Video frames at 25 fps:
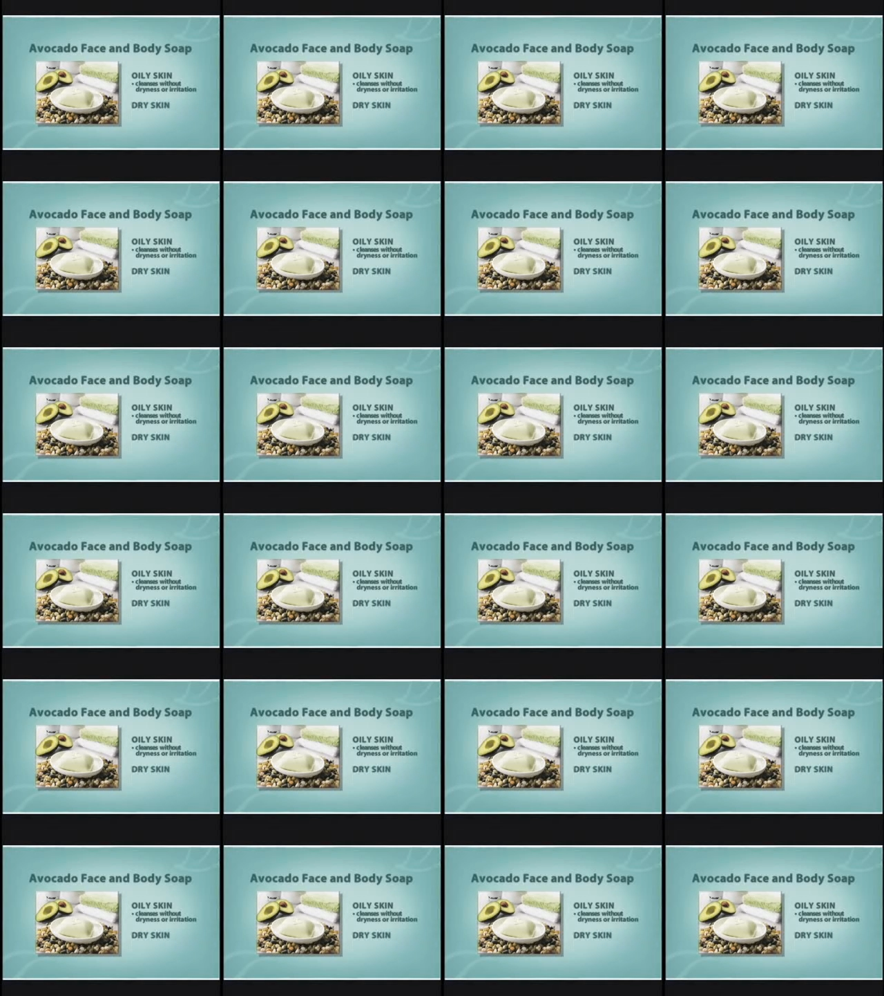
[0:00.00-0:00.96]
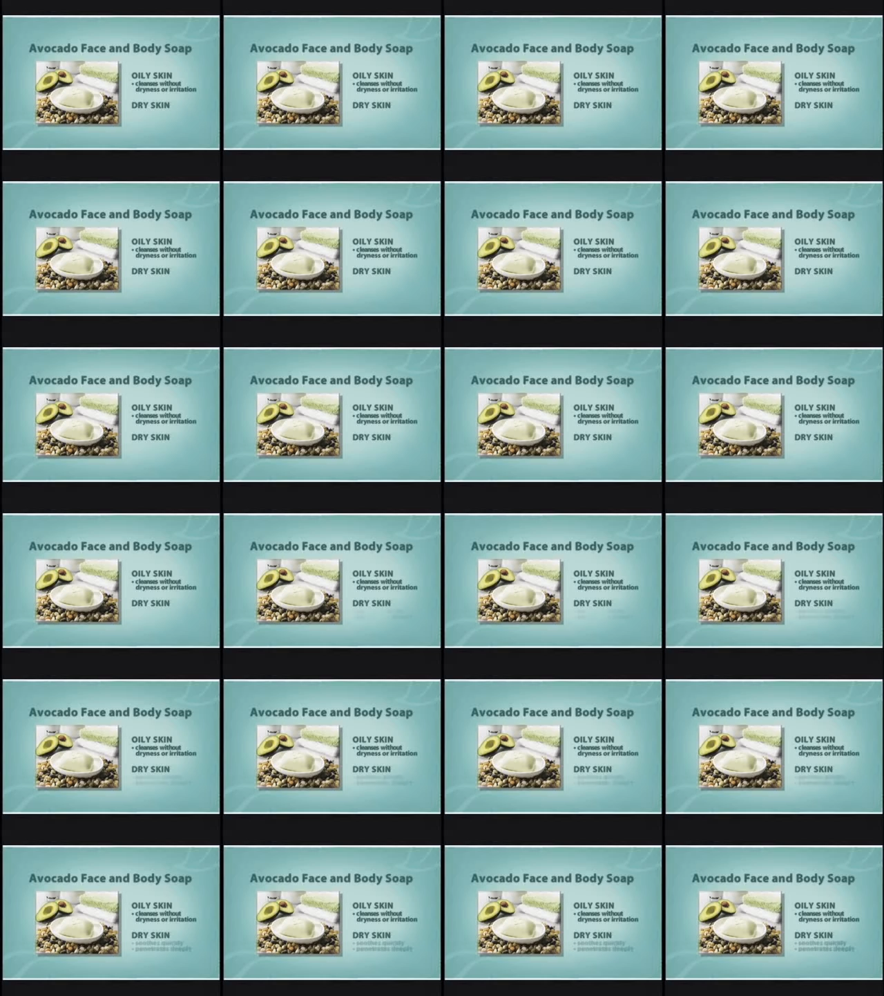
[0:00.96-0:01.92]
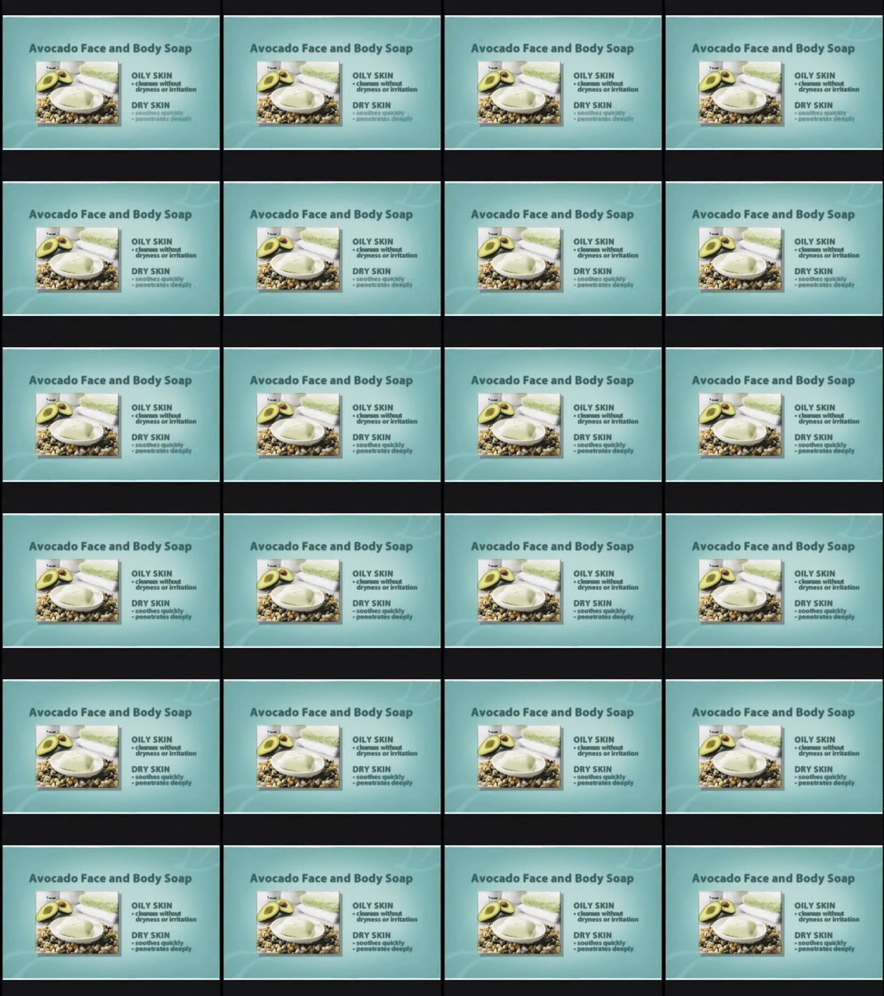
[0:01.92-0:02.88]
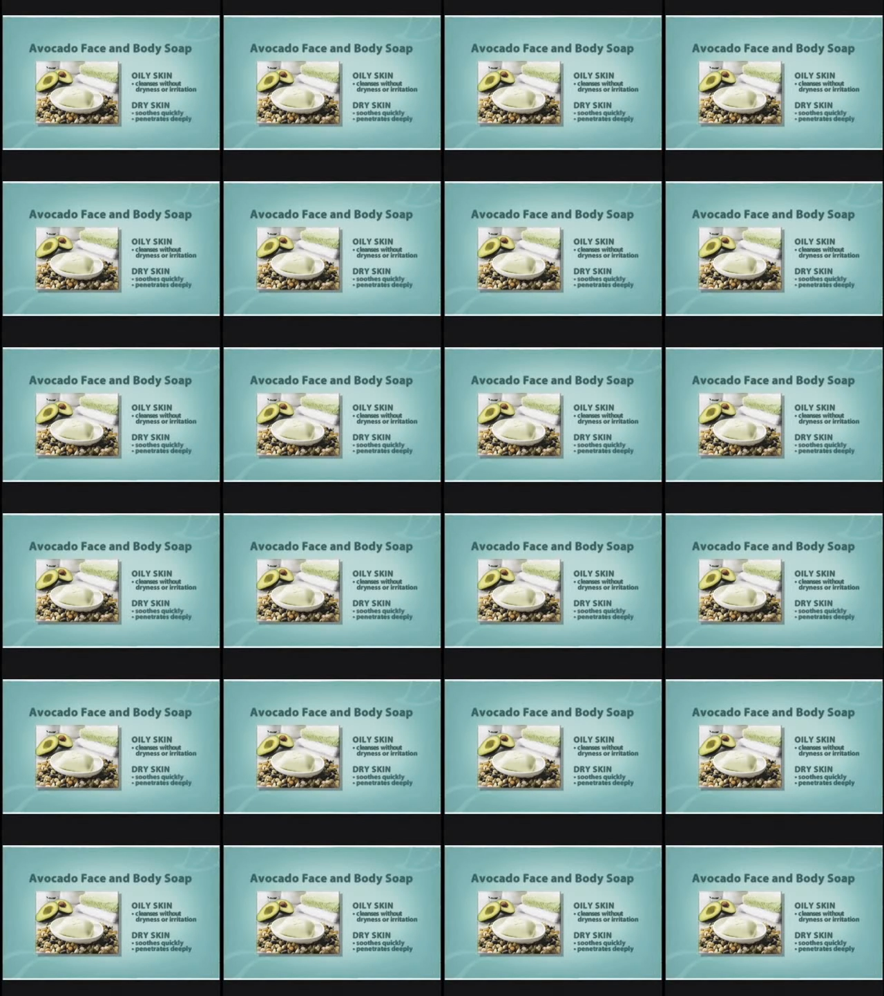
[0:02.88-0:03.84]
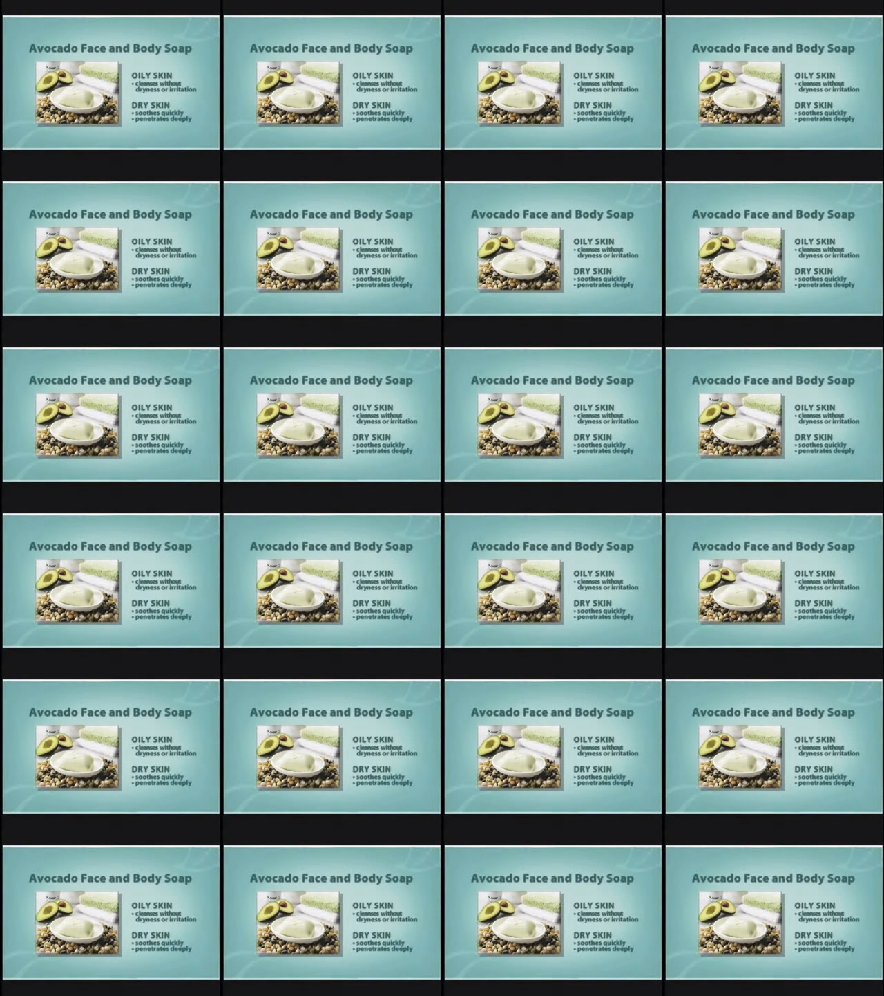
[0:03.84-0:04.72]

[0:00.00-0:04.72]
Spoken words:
Nobody's mouth can be seen.